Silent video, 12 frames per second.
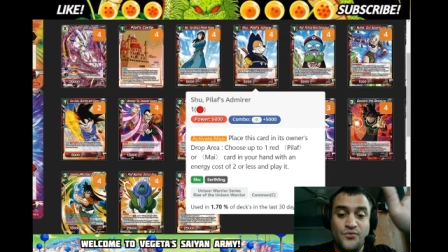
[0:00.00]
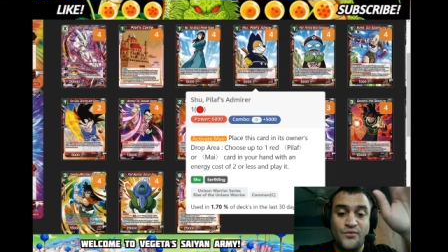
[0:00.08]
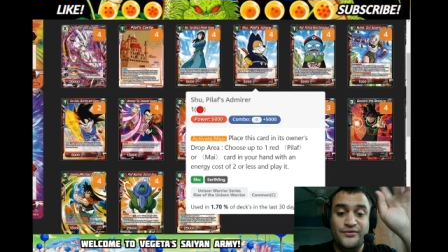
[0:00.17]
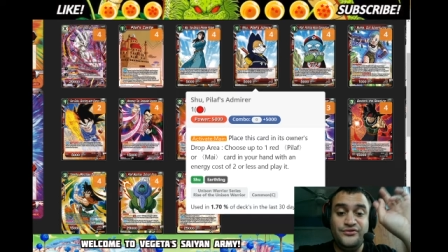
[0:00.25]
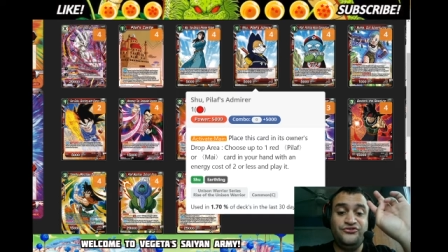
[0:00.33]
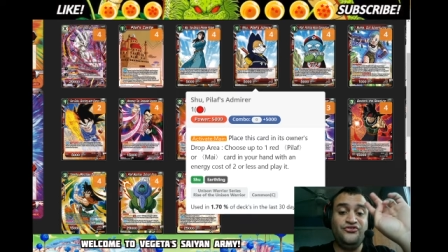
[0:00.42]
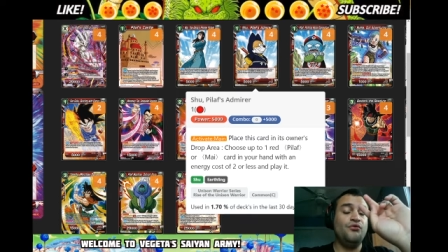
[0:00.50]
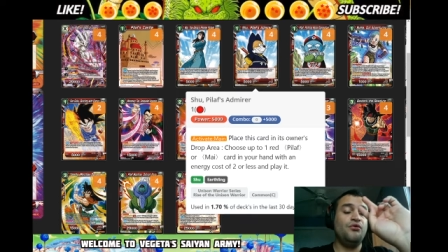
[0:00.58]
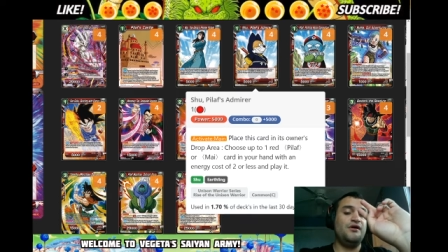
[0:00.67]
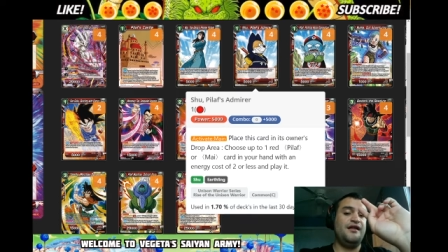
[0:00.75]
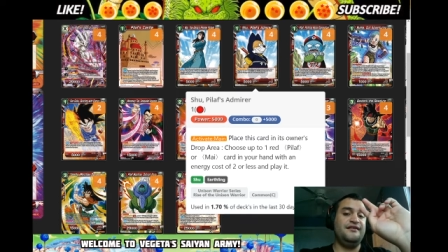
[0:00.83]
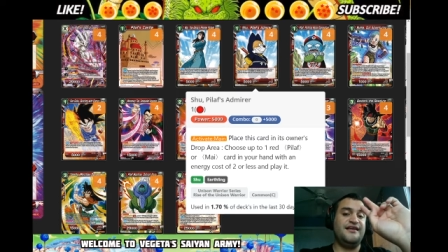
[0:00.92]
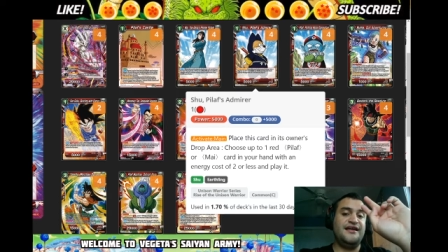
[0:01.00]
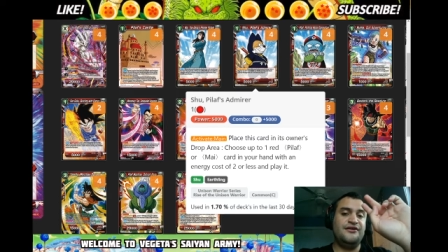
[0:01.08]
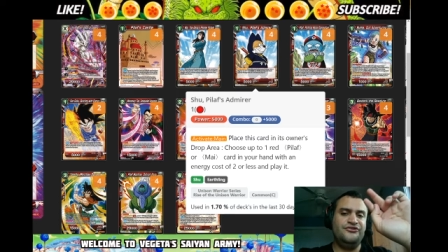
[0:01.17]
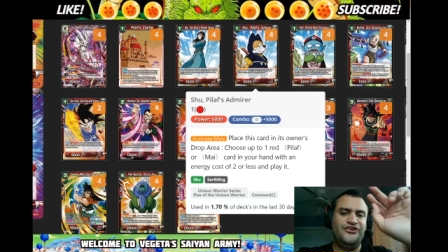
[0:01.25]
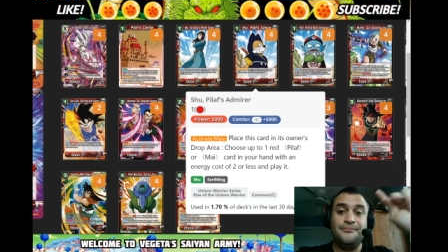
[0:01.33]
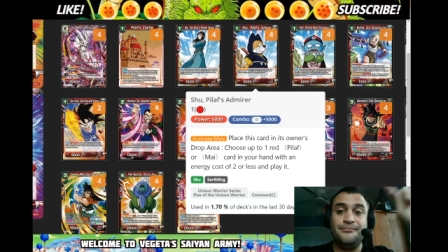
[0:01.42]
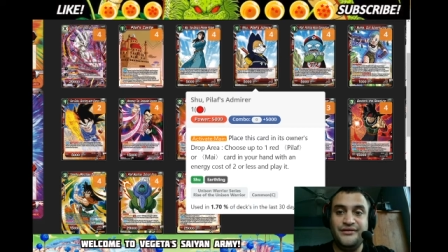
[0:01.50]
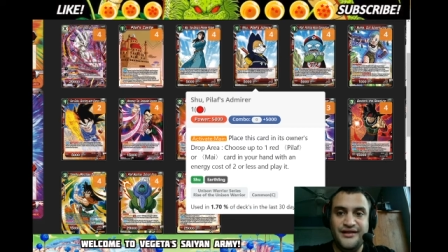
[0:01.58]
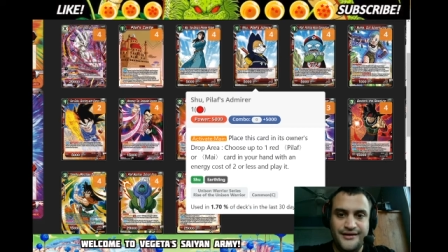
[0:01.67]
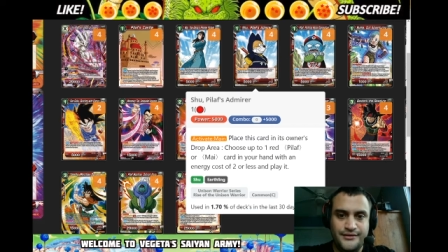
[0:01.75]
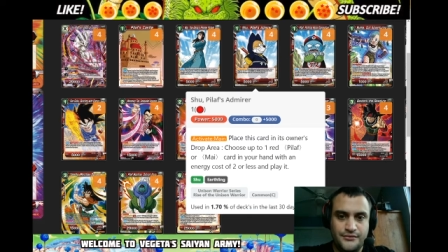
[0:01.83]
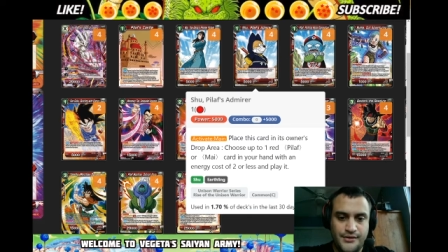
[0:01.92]
with 2 or less energy and
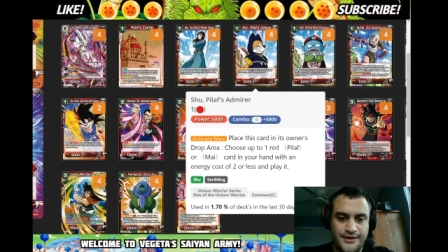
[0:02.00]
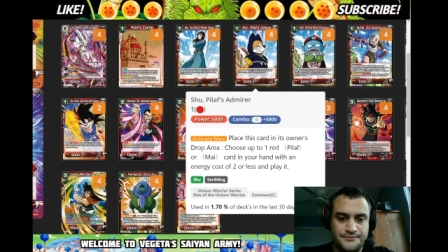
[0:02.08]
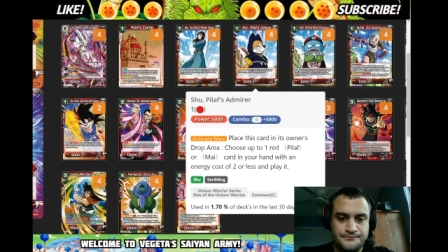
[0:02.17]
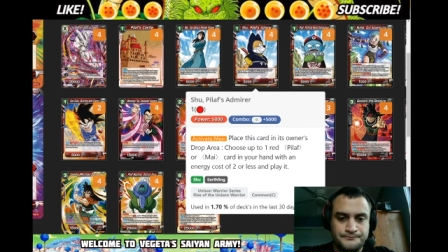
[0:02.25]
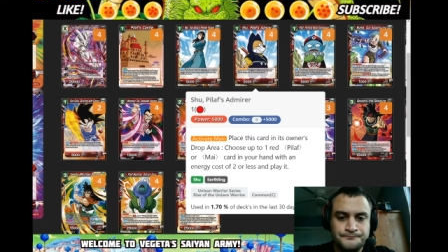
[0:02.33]
play it, right?